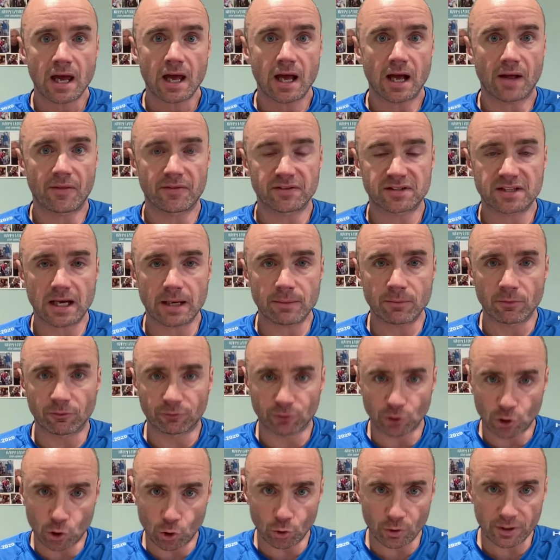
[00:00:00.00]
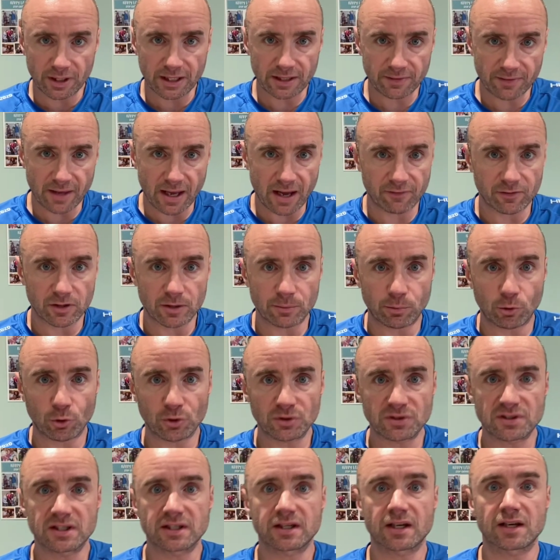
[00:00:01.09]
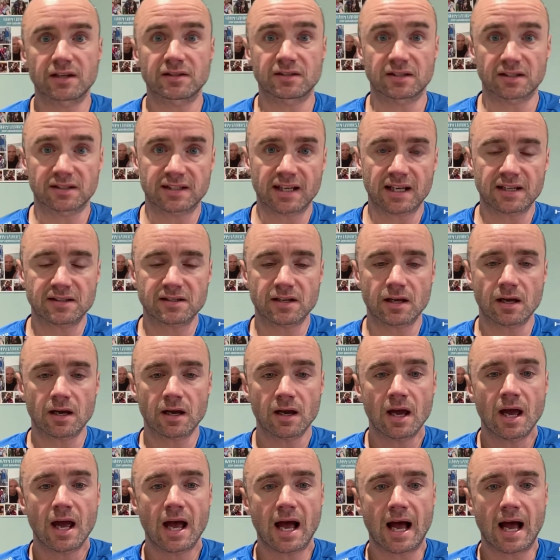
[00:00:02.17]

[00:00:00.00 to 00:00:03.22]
At the time of recording, they haven't appointed a successor,